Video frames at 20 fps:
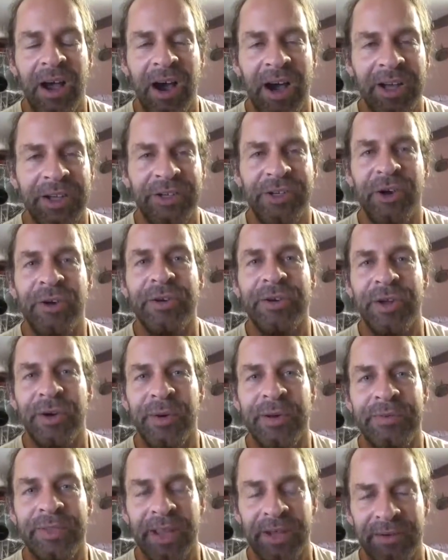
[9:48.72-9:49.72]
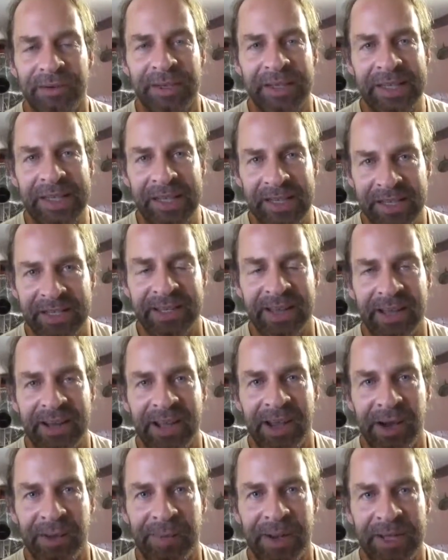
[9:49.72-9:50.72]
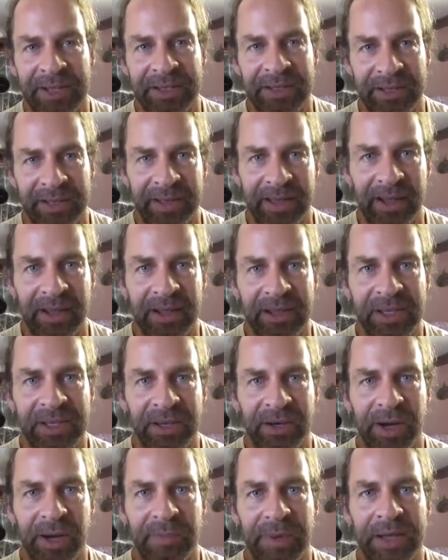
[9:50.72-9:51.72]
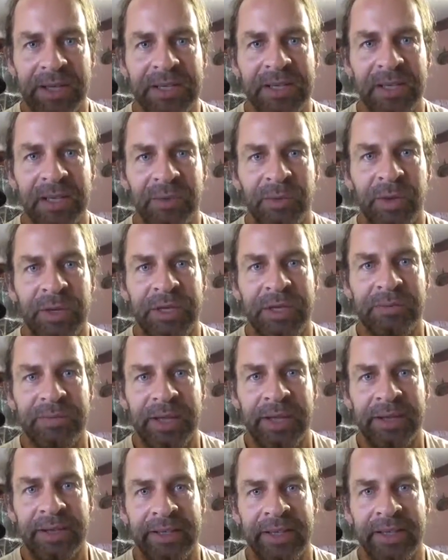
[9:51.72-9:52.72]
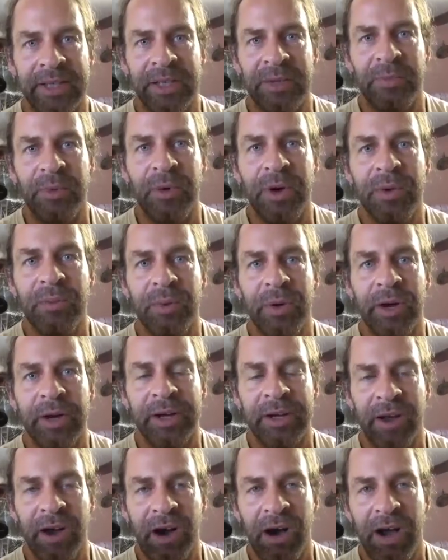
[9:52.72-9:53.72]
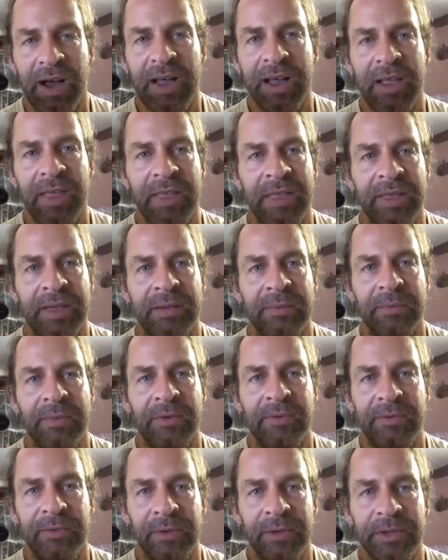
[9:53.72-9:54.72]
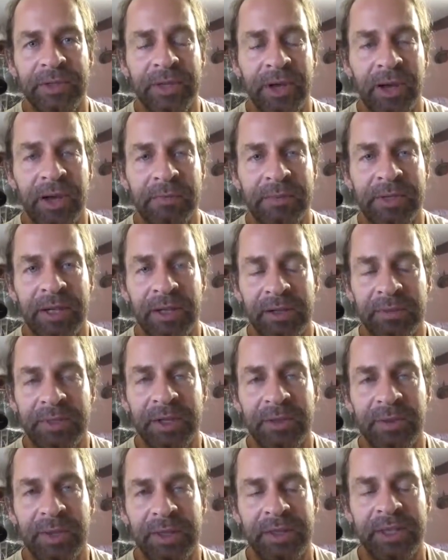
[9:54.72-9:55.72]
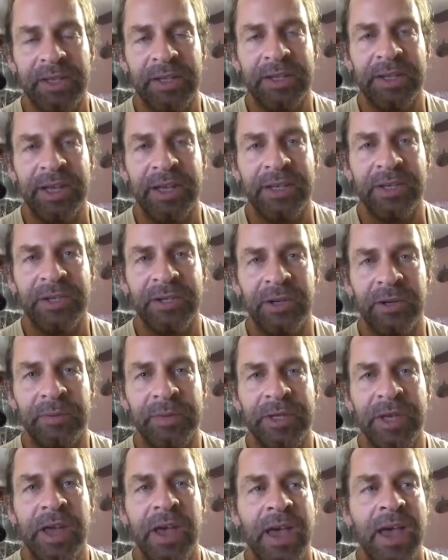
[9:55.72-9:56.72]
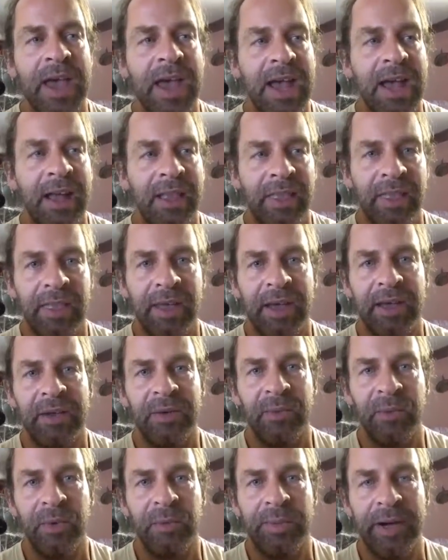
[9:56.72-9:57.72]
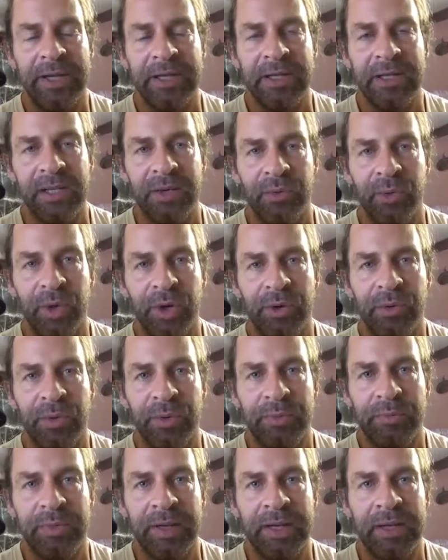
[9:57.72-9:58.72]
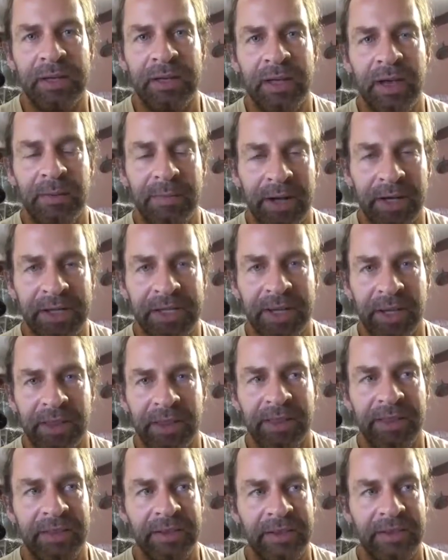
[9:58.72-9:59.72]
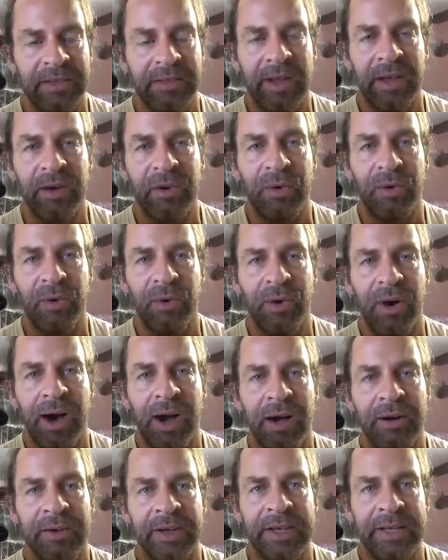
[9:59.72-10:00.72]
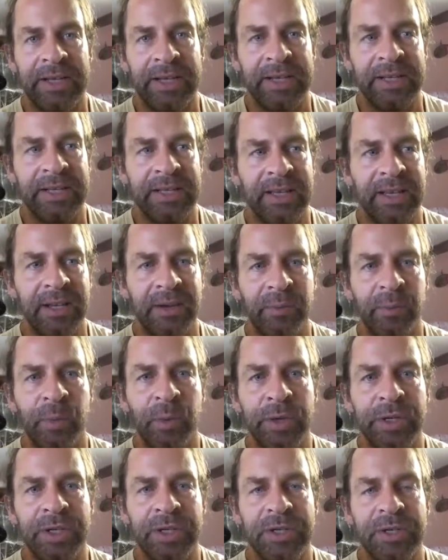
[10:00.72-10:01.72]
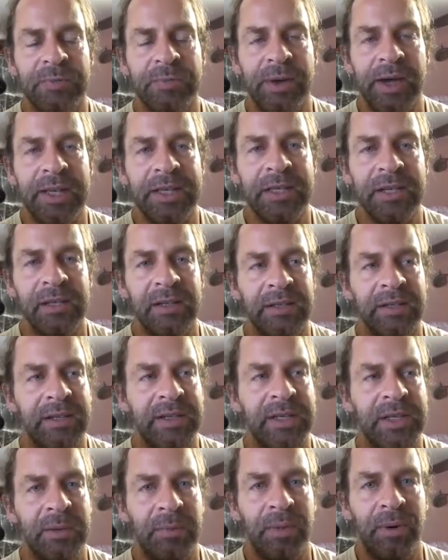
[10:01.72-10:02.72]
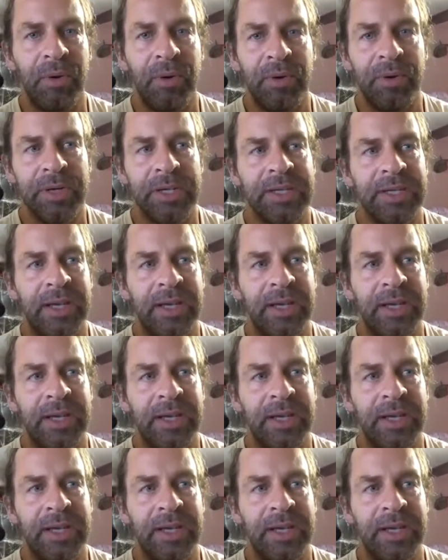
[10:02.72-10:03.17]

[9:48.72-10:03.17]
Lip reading: I don't know if they really understand how amazing they are. So I basically want to be able to get to the point where I can hire them full-time, tell them to quit their day jobs, and they will basically work with me, amongst other things, in that core R&D team, which is basically a support